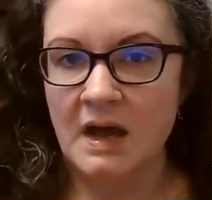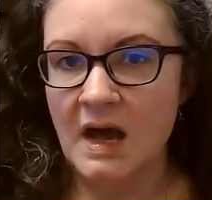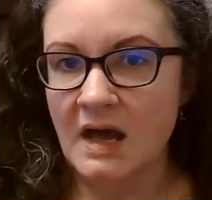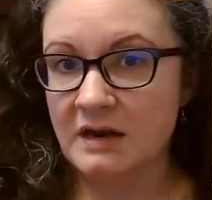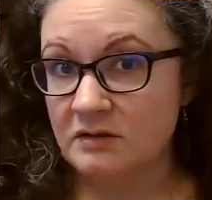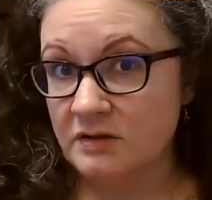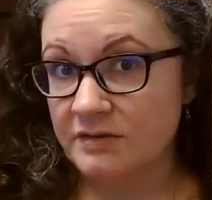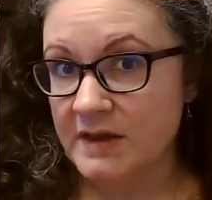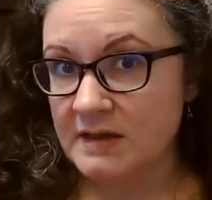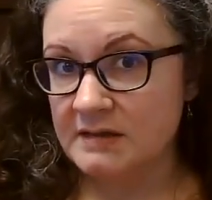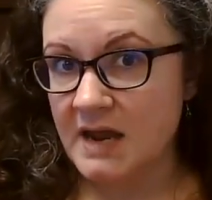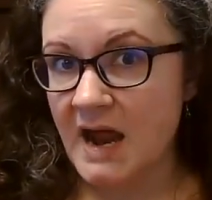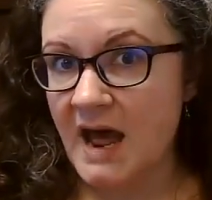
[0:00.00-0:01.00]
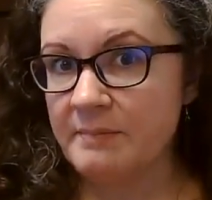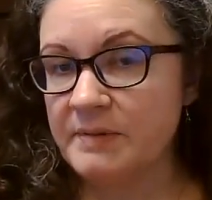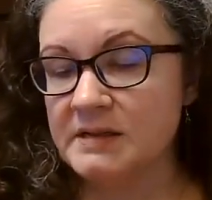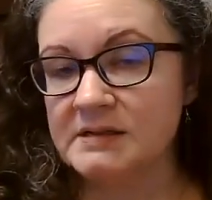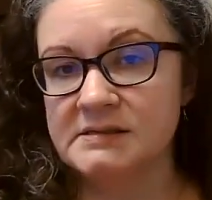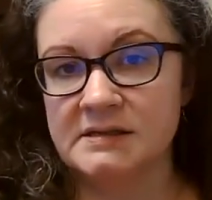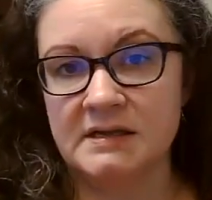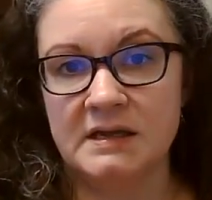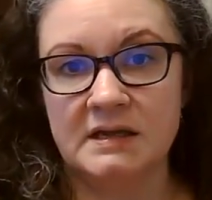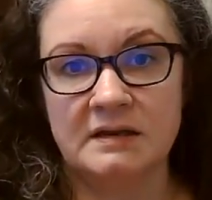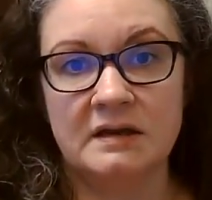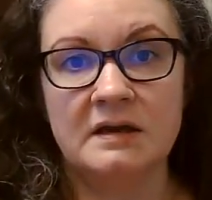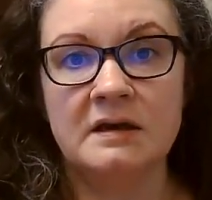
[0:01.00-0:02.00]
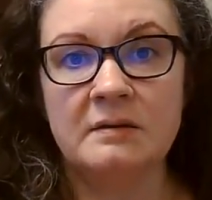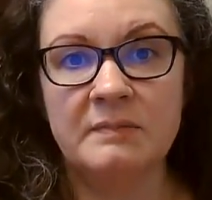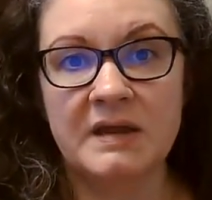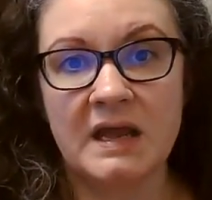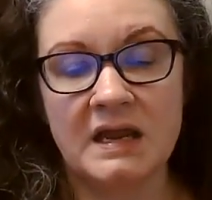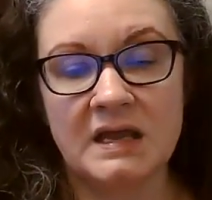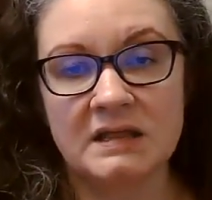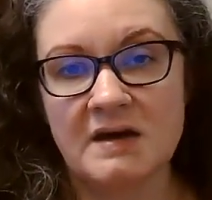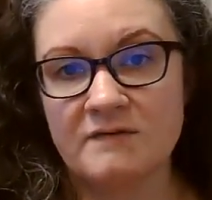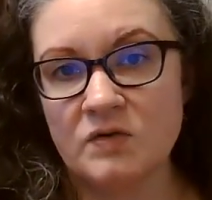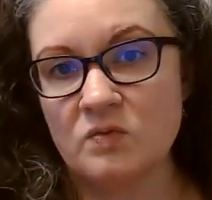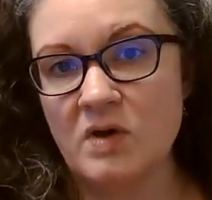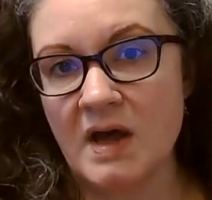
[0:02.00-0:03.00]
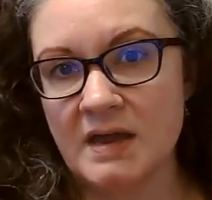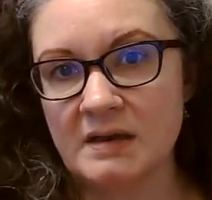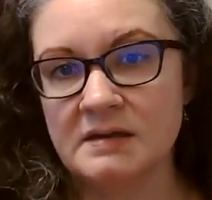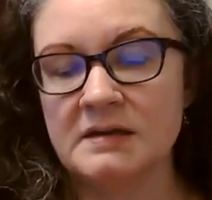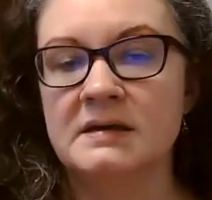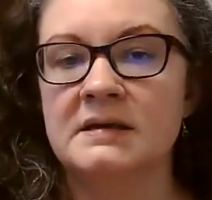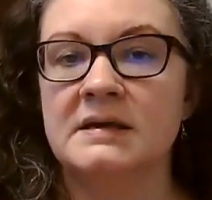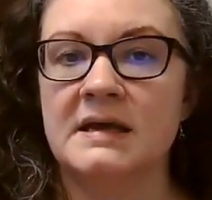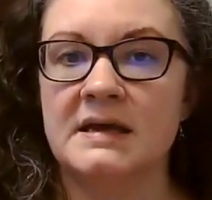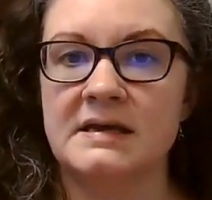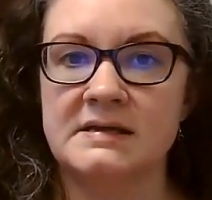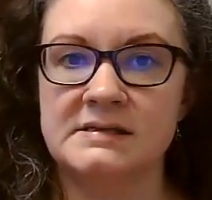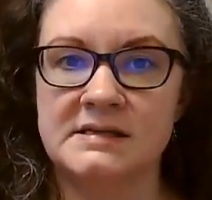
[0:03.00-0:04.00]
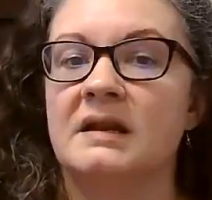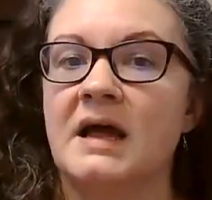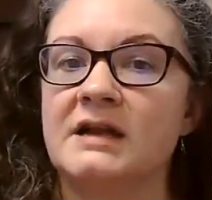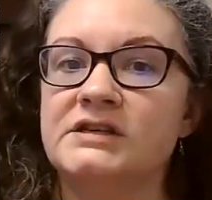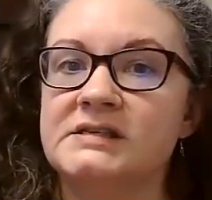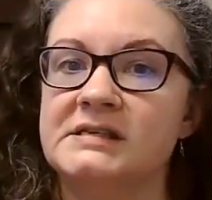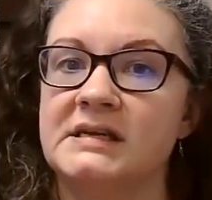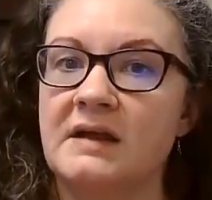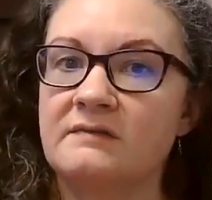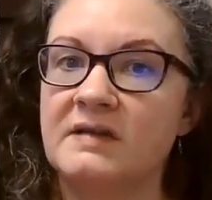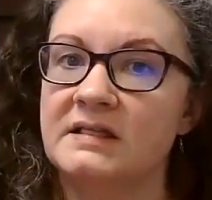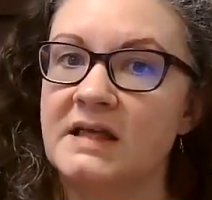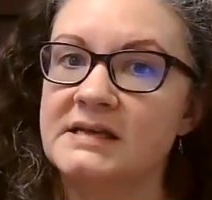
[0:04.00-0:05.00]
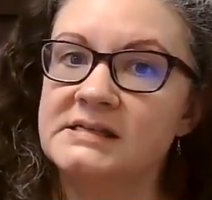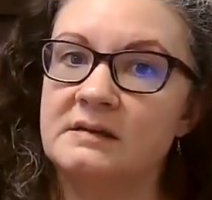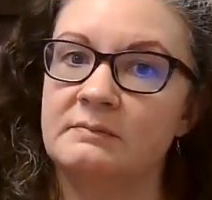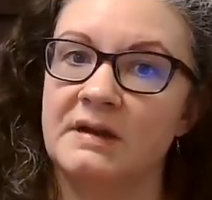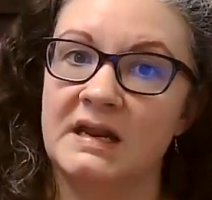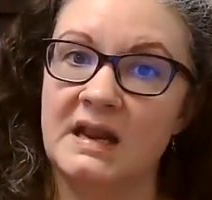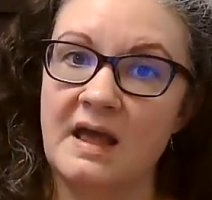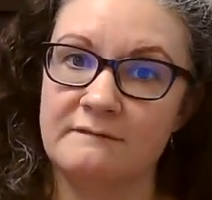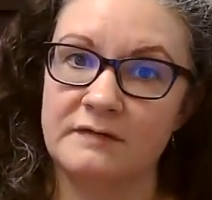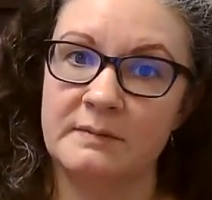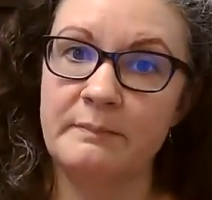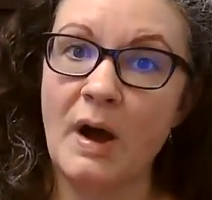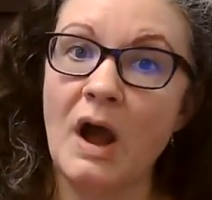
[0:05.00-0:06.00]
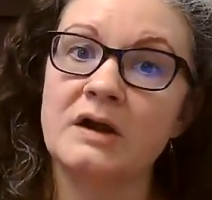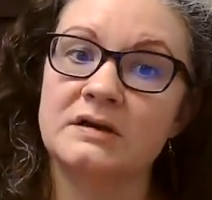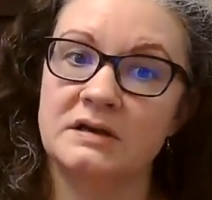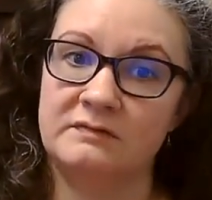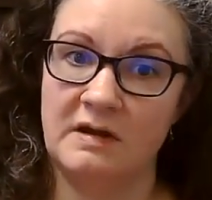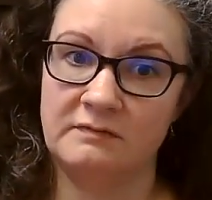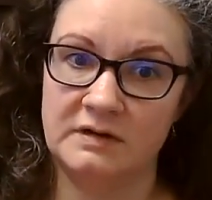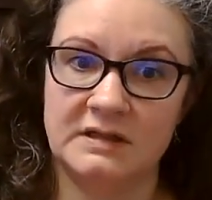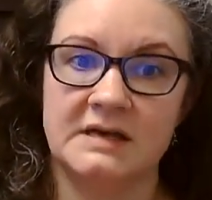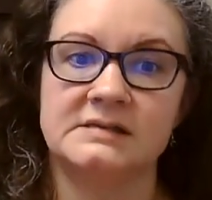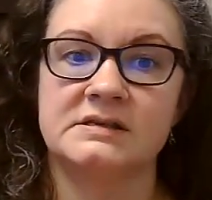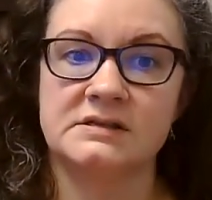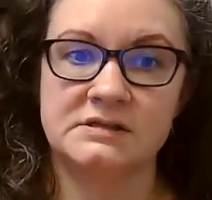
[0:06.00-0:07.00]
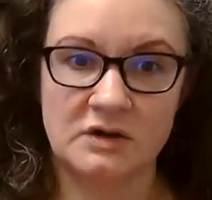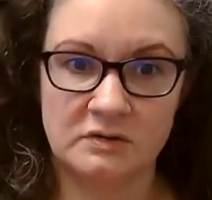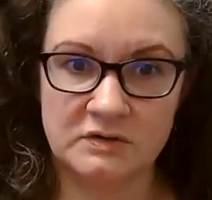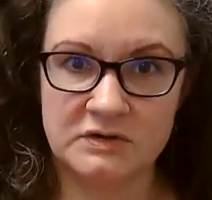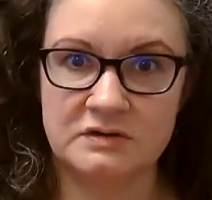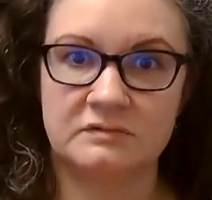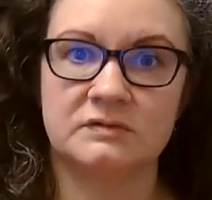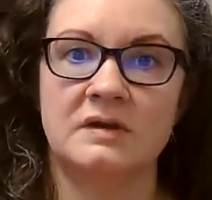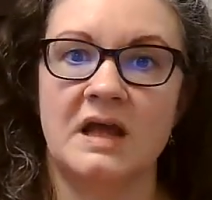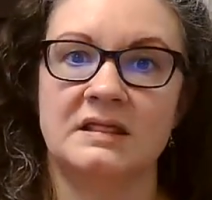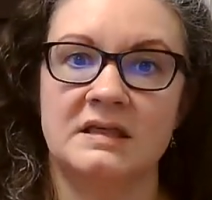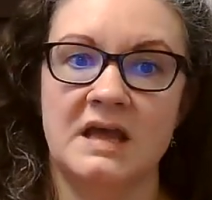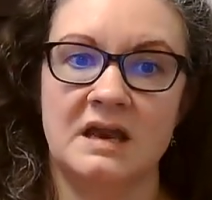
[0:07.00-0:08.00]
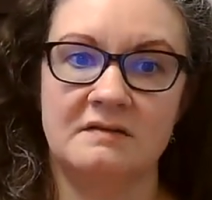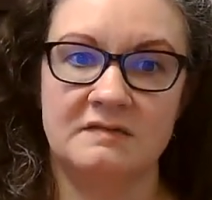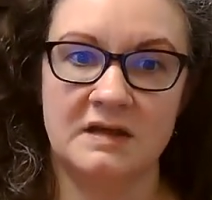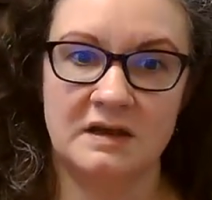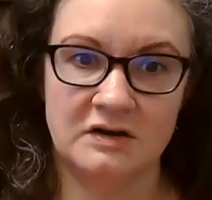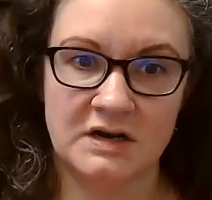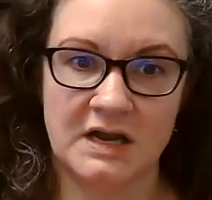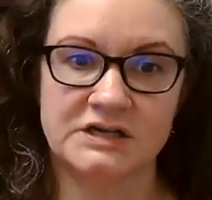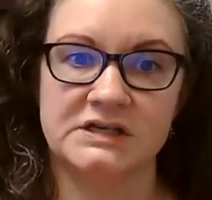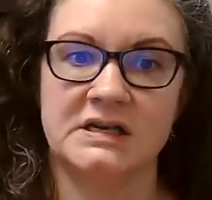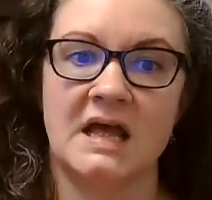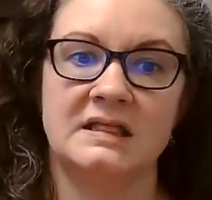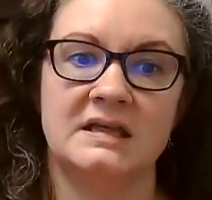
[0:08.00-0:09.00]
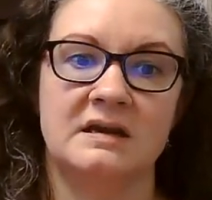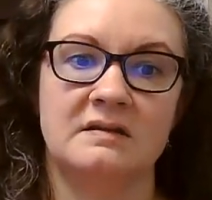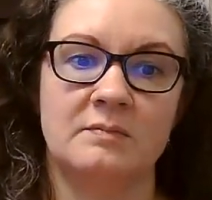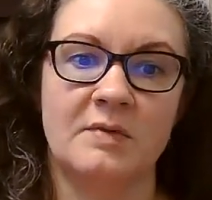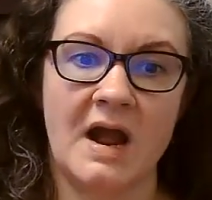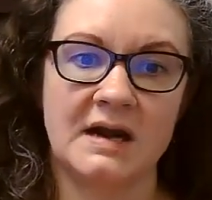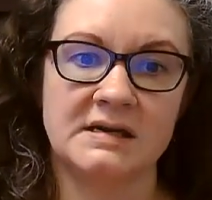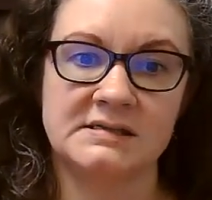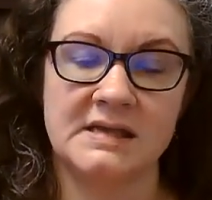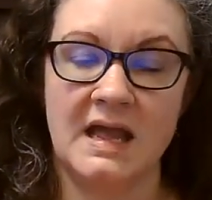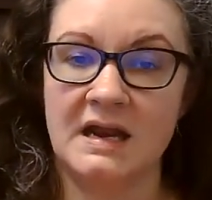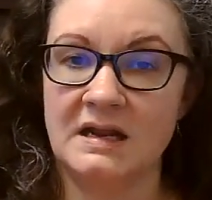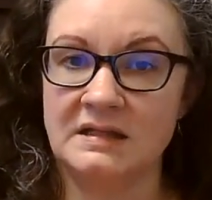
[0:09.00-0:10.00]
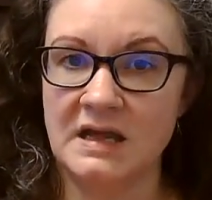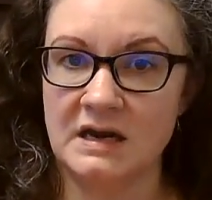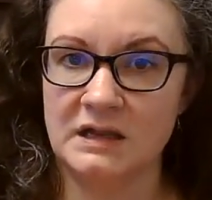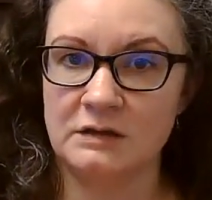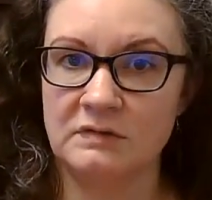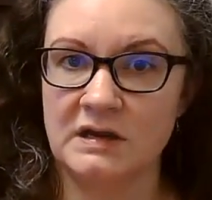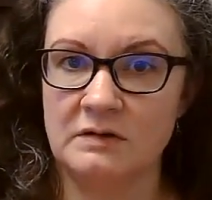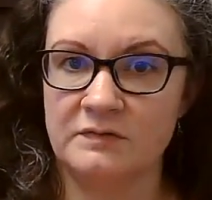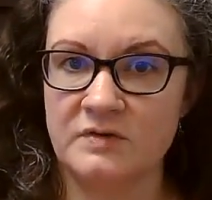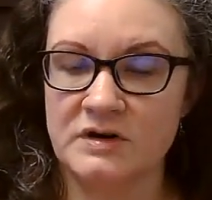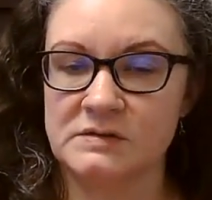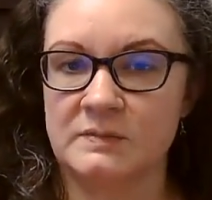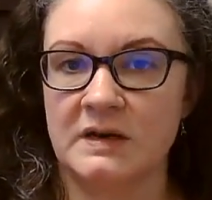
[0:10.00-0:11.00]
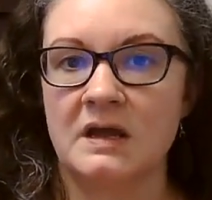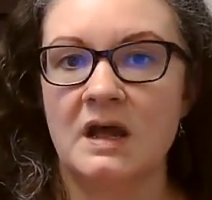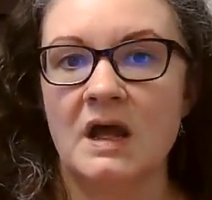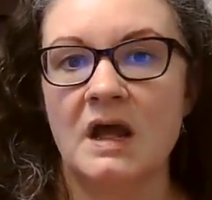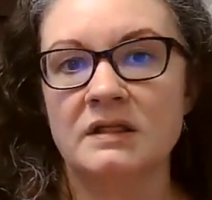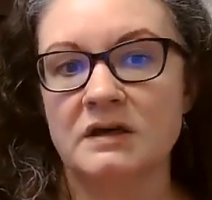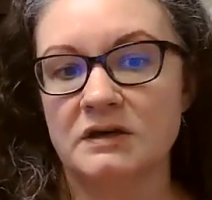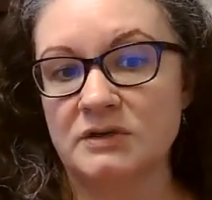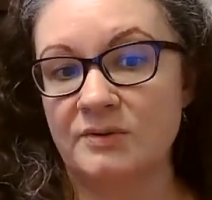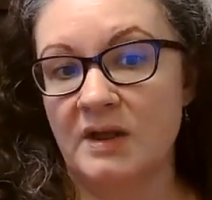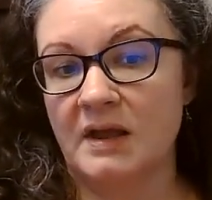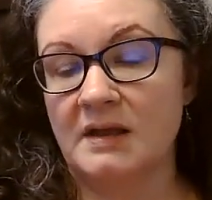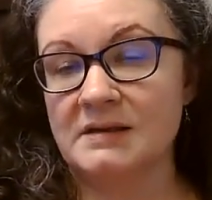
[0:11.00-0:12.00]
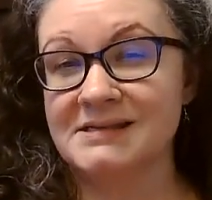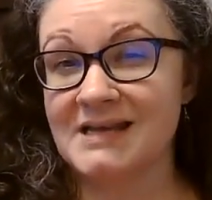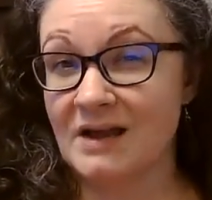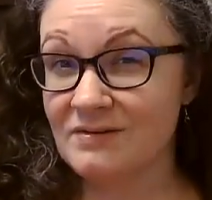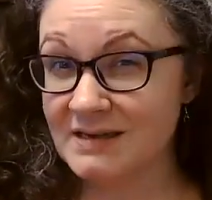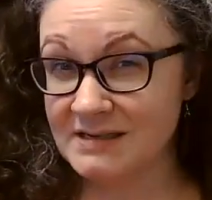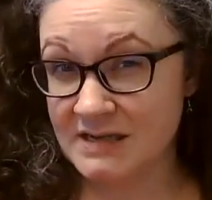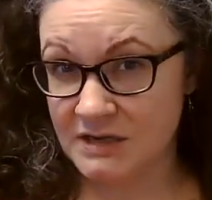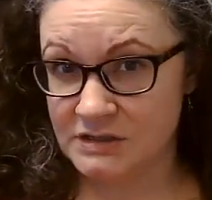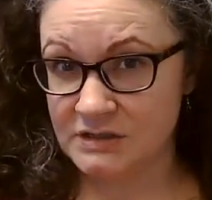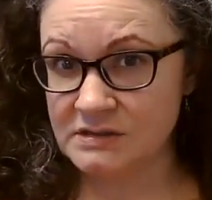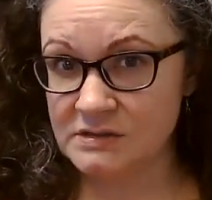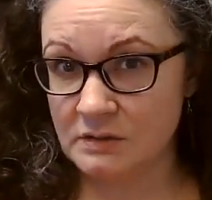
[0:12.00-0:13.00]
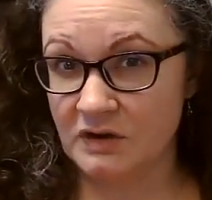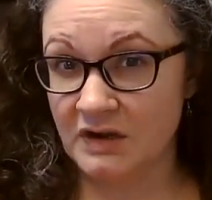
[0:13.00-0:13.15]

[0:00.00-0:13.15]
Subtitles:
Another thing that happens in beginning in level 1 is not just in every lesson, but in every part of every lesson. So at the end of the introduction, at the end of the practice, and at the end of the reinforcement, they're doing sound dictation, so they're